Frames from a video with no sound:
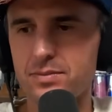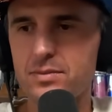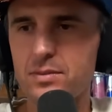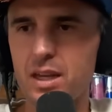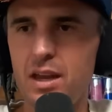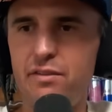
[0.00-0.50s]

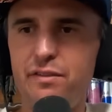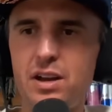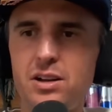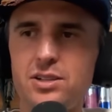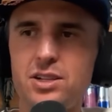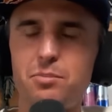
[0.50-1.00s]
it
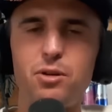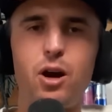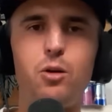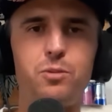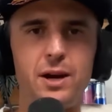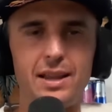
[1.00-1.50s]
feels
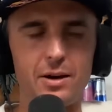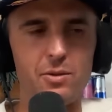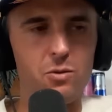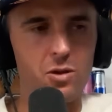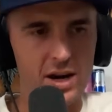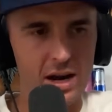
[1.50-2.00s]
appropriate. Like
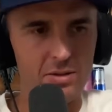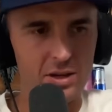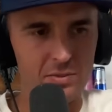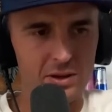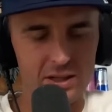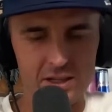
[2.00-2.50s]
we weren't able
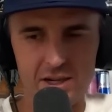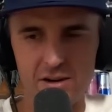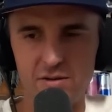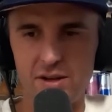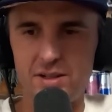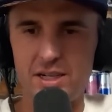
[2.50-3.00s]
to put this
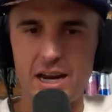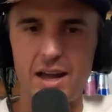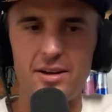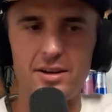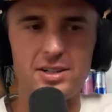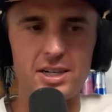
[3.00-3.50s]
interview
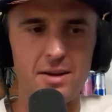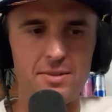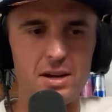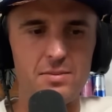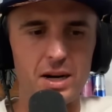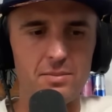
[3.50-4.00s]
together in
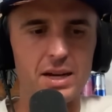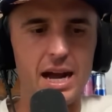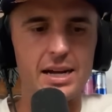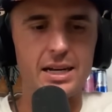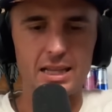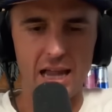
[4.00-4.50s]
Chamonix, but I'm
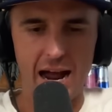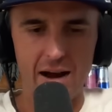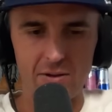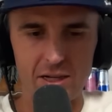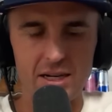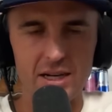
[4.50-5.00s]
kind of
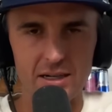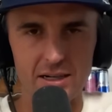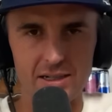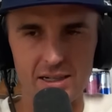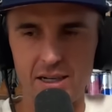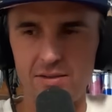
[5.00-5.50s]
glad we didn't,
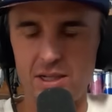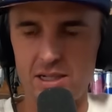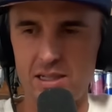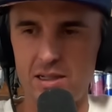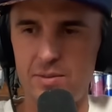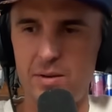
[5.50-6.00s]
because it gives
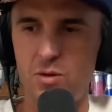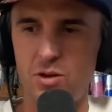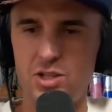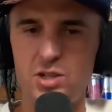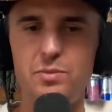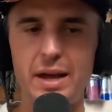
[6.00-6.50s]
us a little bit
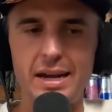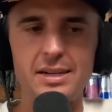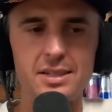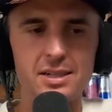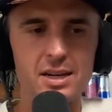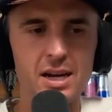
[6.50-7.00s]
more
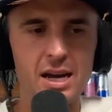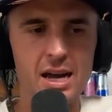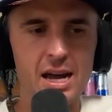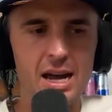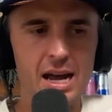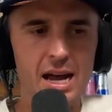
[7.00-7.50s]
space.
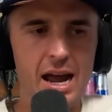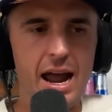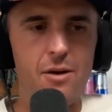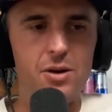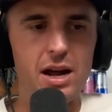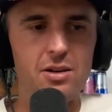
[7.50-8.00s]

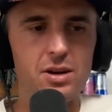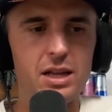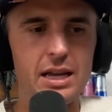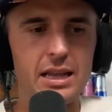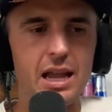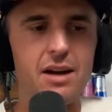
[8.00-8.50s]
And what I'd
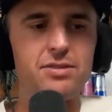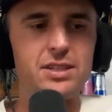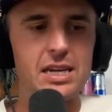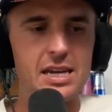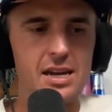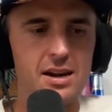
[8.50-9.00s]
really love
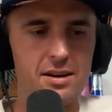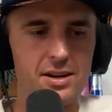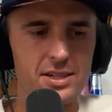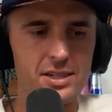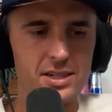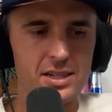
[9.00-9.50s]
to hear
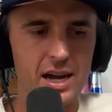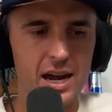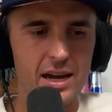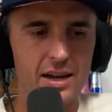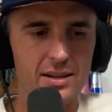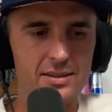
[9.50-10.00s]
is just like,